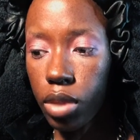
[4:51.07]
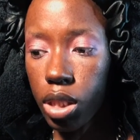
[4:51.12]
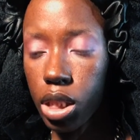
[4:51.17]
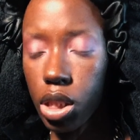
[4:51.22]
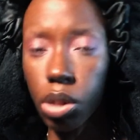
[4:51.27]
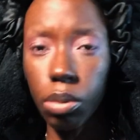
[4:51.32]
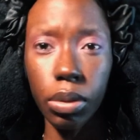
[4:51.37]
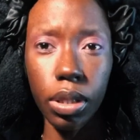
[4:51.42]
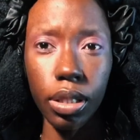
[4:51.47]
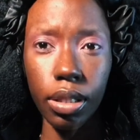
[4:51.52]

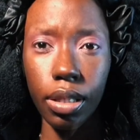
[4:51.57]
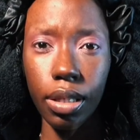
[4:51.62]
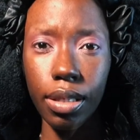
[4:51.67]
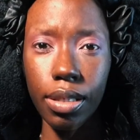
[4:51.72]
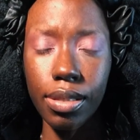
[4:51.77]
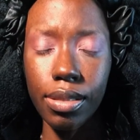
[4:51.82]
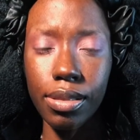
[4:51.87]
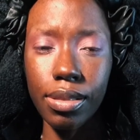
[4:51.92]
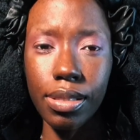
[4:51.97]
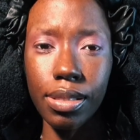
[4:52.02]
So many
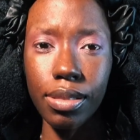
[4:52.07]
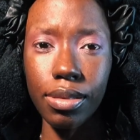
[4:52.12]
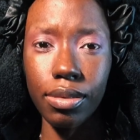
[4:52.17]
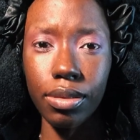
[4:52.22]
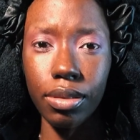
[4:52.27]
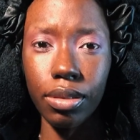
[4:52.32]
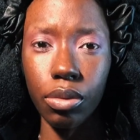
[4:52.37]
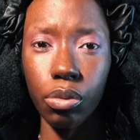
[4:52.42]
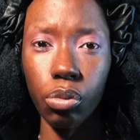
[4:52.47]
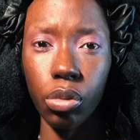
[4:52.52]
things
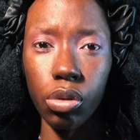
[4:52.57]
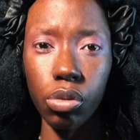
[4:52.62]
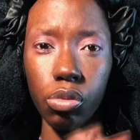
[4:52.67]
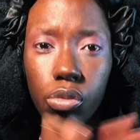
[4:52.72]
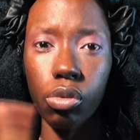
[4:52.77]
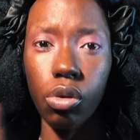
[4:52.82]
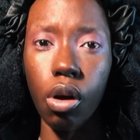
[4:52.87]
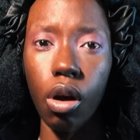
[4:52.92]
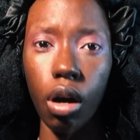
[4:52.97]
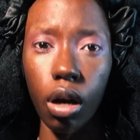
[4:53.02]

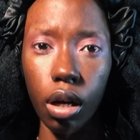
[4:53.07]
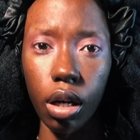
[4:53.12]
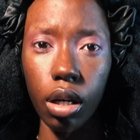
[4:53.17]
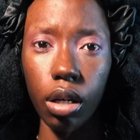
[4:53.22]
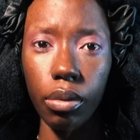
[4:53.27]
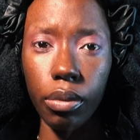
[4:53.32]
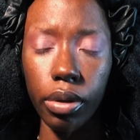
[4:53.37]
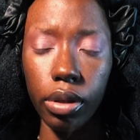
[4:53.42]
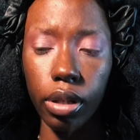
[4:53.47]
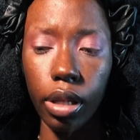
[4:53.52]
went
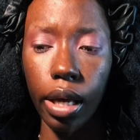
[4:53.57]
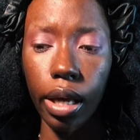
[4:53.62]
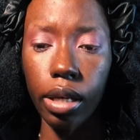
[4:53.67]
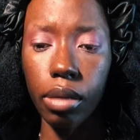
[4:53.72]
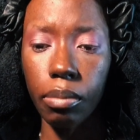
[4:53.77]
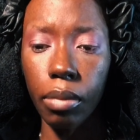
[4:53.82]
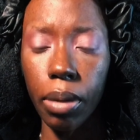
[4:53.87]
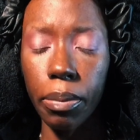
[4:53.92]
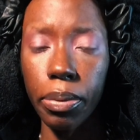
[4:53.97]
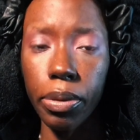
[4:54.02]
wrong with
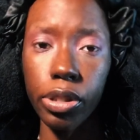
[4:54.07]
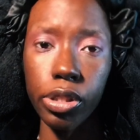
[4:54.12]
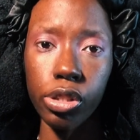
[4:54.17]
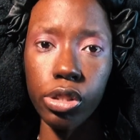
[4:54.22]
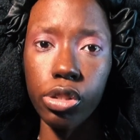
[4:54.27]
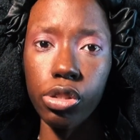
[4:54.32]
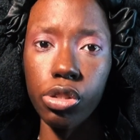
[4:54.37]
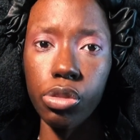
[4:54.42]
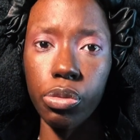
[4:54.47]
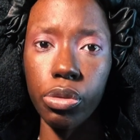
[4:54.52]
that. My
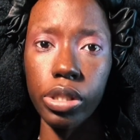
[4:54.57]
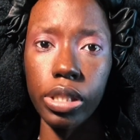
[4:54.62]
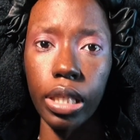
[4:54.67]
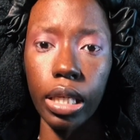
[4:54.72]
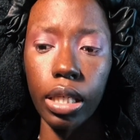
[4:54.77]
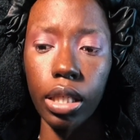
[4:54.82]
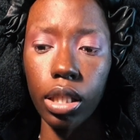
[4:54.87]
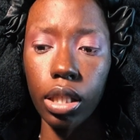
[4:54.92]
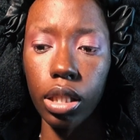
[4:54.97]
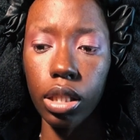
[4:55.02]
pictures were
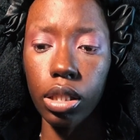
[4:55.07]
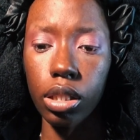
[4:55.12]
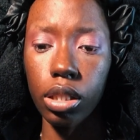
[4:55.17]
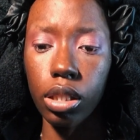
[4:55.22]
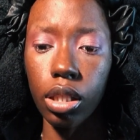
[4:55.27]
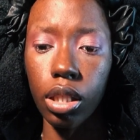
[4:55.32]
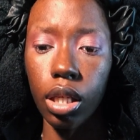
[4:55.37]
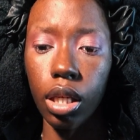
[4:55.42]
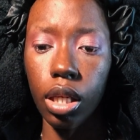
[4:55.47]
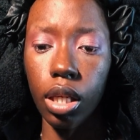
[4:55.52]

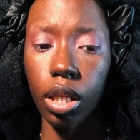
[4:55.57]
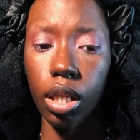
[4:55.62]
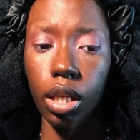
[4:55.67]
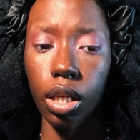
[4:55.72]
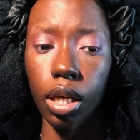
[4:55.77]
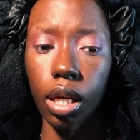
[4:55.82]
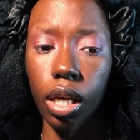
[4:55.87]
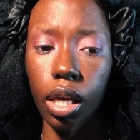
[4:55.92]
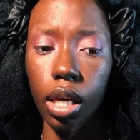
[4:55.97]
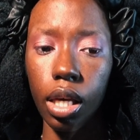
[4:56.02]
taken
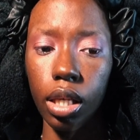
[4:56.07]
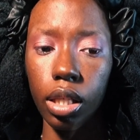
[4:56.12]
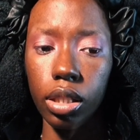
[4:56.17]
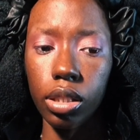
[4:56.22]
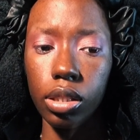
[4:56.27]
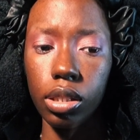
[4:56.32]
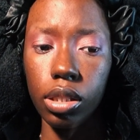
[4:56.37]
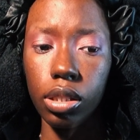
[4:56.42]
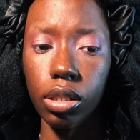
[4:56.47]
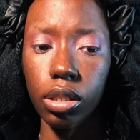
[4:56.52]

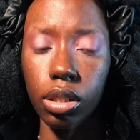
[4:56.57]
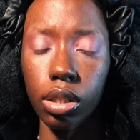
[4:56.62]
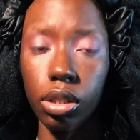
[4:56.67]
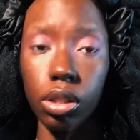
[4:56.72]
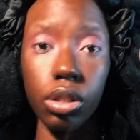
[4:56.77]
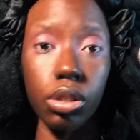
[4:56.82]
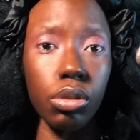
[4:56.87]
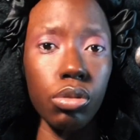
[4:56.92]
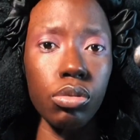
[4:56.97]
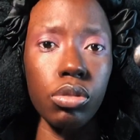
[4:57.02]
and
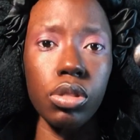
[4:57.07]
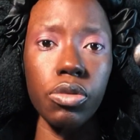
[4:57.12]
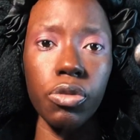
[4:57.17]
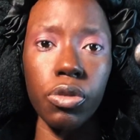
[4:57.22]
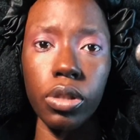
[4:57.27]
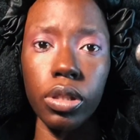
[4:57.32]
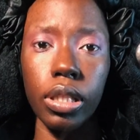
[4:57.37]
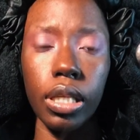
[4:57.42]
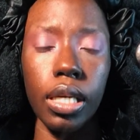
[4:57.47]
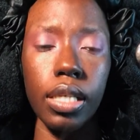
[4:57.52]
used
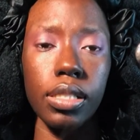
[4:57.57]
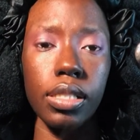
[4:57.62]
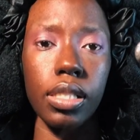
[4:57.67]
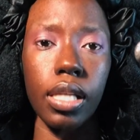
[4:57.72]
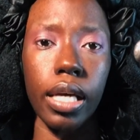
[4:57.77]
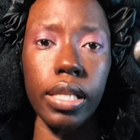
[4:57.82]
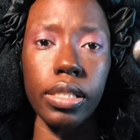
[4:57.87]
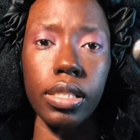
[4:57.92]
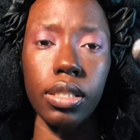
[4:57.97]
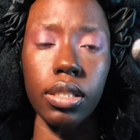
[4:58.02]
for things
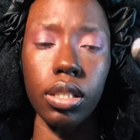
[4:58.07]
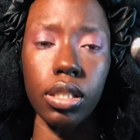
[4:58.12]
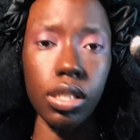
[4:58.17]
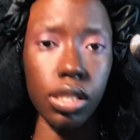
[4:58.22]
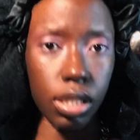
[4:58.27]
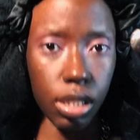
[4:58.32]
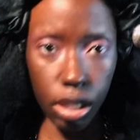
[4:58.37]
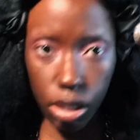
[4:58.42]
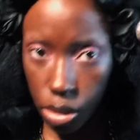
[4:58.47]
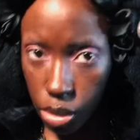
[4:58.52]
that I didn't
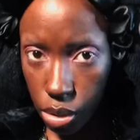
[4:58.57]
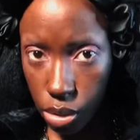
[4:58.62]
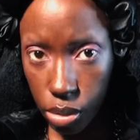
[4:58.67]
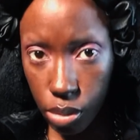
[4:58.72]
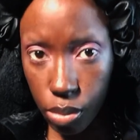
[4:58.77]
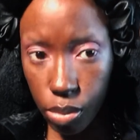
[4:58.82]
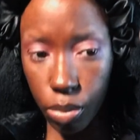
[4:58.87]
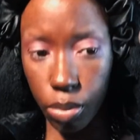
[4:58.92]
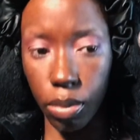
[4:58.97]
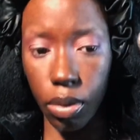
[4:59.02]
consent
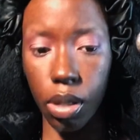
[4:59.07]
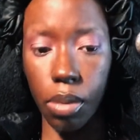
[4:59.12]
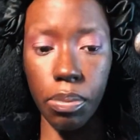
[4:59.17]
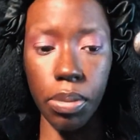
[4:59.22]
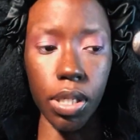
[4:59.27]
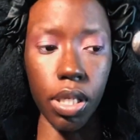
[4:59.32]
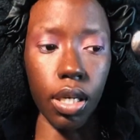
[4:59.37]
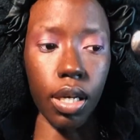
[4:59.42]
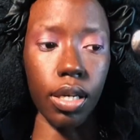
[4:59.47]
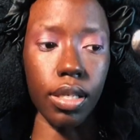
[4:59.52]
to
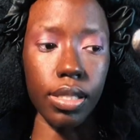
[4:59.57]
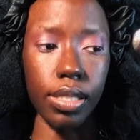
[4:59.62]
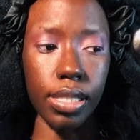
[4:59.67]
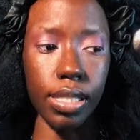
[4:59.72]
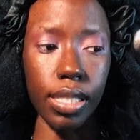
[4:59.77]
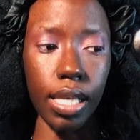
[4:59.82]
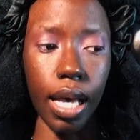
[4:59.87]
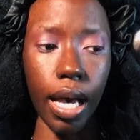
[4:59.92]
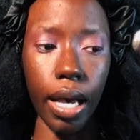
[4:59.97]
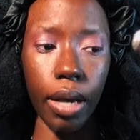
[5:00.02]

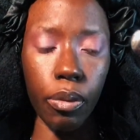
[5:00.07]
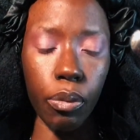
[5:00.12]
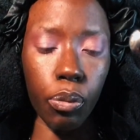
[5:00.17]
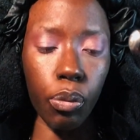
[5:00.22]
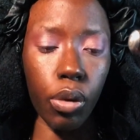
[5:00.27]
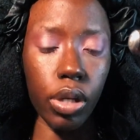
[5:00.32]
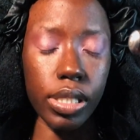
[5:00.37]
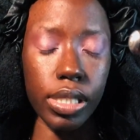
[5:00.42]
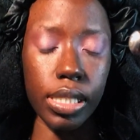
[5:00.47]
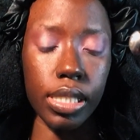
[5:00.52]
because I
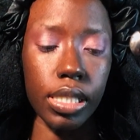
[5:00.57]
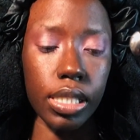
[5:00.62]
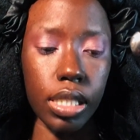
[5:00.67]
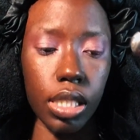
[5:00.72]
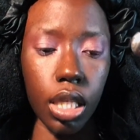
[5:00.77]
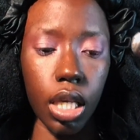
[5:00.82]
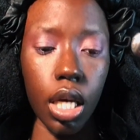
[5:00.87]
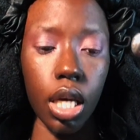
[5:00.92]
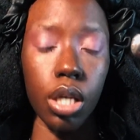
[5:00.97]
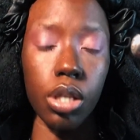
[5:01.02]

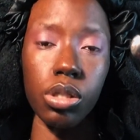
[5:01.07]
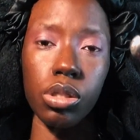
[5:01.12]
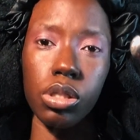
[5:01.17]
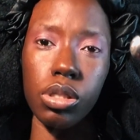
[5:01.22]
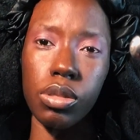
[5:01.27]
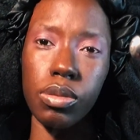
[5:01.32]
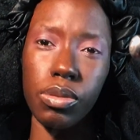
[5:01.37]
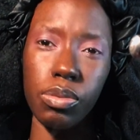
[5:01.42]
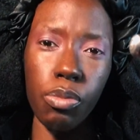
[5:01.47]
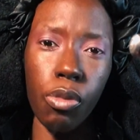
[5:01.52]
wasn't
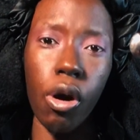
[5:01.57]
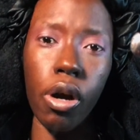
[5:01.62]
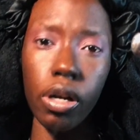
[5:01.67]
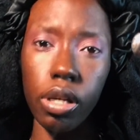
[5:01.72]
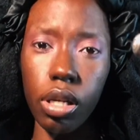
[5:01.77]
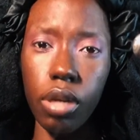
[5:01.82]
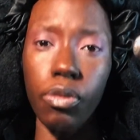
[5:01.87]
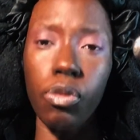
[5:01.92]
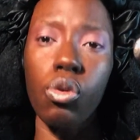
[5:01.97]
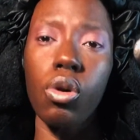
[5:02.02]

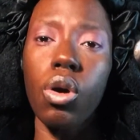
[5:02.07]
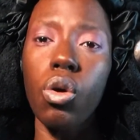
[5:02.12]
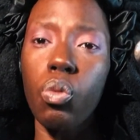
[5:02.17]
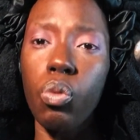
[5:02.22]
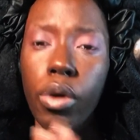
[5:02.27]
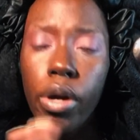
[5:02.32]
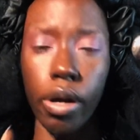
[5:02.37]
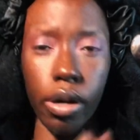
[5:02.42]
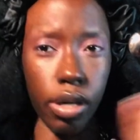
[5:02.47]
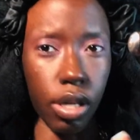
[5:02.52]
smart enough or
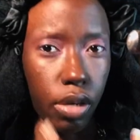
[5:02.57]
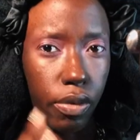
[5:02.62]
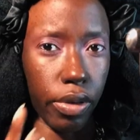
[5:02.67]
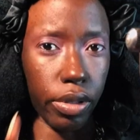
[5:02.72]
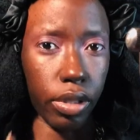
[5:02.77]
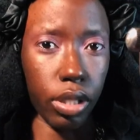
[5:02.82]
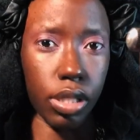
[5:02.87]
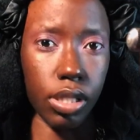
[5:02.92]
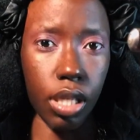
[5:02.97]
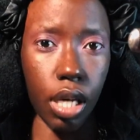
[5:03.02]
aware
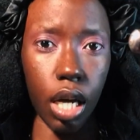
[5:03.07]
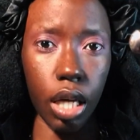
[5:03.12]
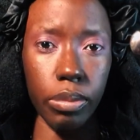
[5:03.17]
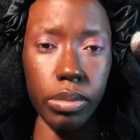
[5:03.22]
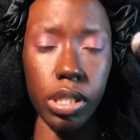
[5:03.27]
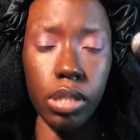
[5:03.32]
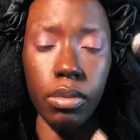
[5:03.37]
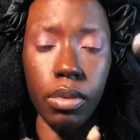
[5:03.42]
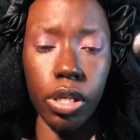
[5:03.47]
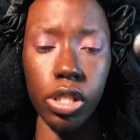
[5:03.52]
enough at the
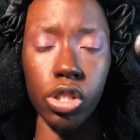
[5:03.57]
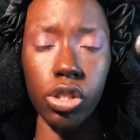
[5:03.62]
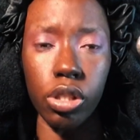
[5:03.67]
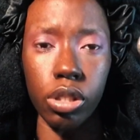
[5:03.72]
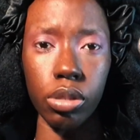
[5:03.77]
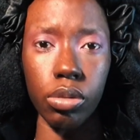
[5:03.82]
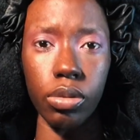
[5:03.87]
time to make sure